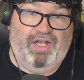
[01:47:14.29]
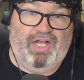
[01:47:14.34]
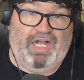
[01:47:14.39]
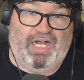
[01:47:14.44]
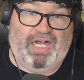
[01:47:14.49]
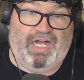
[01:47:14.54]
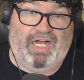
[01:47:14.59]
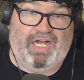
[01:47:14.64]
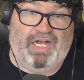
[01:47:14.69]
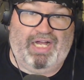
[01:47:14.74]

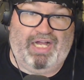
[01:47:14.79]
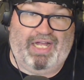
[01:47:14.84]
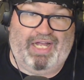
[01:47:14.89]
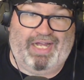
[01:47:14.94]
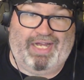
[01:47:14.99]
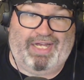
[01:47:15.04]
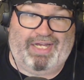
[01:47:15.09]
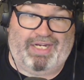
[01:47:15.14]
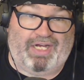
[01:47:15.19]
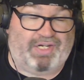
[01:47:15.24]
uh,
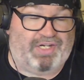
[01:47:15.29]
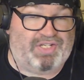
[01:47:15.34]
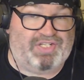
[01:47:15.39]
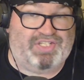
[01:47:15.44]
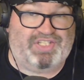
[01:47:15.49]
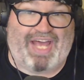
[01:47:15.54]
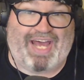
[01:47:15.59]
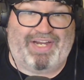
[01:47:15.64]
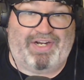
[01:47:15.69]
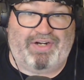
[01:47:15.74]
and on a
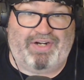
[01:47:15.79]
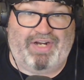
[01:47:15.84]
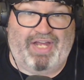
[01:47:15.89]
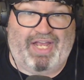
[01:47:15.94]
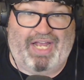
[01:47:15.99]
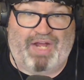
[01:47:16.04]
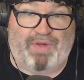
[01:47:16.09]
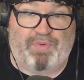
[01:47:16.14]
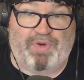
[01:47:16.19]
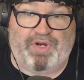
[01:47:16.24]

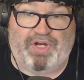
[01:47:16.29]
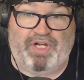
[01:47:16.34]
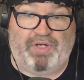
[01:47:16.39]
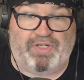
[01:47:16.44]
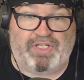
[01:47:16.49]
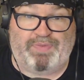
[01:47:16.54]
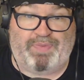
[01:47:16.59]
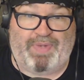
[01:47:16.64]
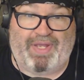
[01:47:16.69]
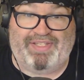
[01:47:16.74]
Saturday, and we're going to go
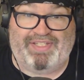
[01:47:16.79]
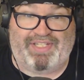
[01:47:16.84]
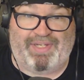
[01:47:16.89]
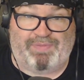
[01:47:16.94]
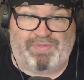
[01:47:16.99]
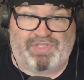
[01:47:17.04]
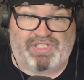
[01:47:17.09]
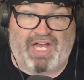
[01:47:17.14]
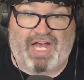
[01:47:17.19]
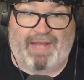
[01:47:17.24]
spend some
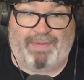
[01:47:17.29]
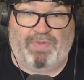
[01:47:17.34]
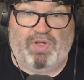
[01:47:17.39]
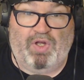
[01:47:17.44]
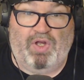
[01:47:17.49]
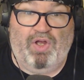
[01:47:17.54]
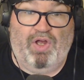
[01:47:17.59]
time